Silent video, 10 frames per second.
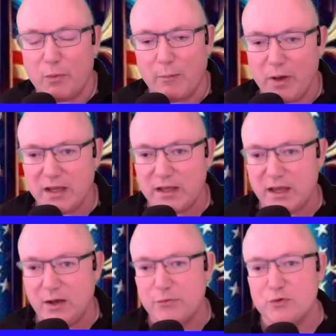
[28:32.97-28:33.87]
By my
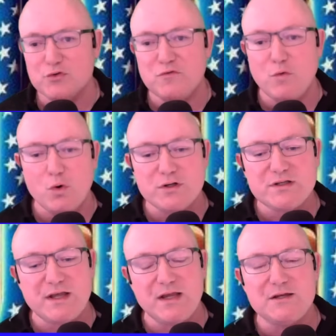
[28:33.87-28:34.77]
count, there's
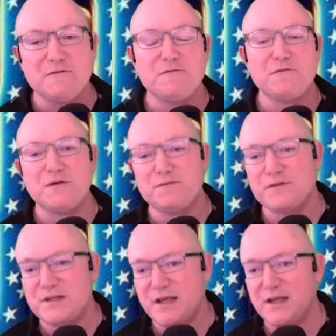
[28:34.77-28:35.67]
14 to
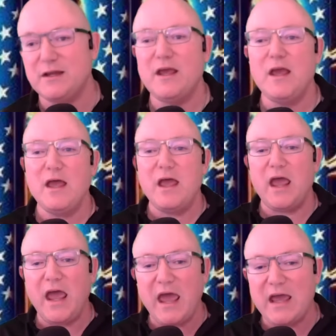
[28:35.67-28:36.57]
15
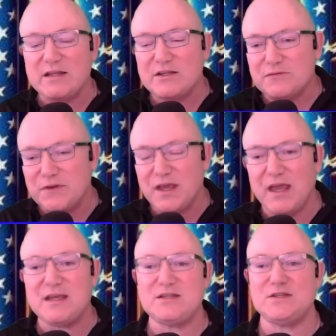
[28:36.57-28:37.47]
active
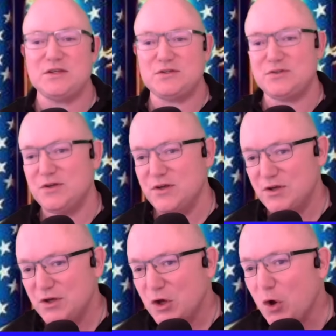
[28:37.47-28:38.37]
cases
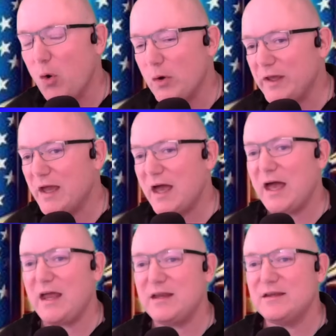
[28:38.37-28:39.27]
going
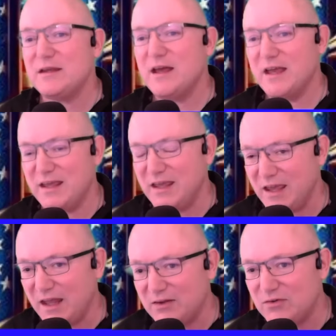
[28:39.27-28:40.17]
on
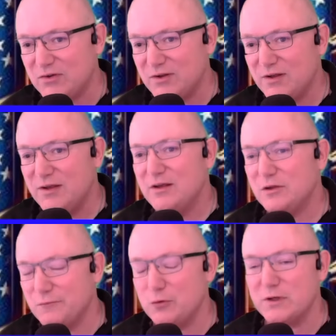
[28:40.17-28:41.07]
against
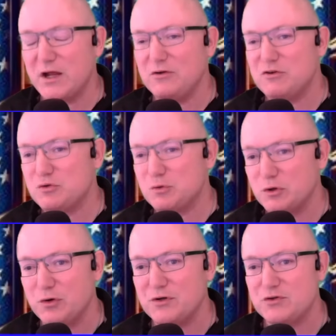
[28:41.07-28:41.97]
the Fulton County District
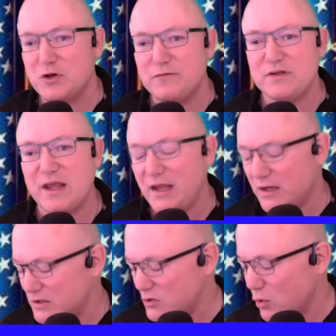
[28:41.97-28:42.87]
Attorney's Office
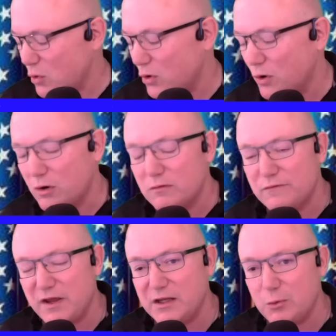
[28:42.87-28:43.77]
and or
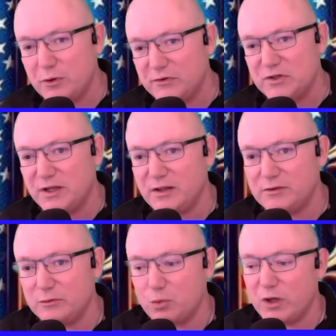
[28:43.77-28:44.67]
Fani Willis and
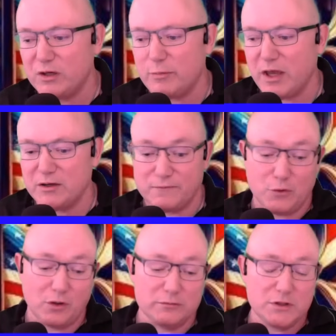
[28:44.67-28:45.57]
Nathan Wade by default.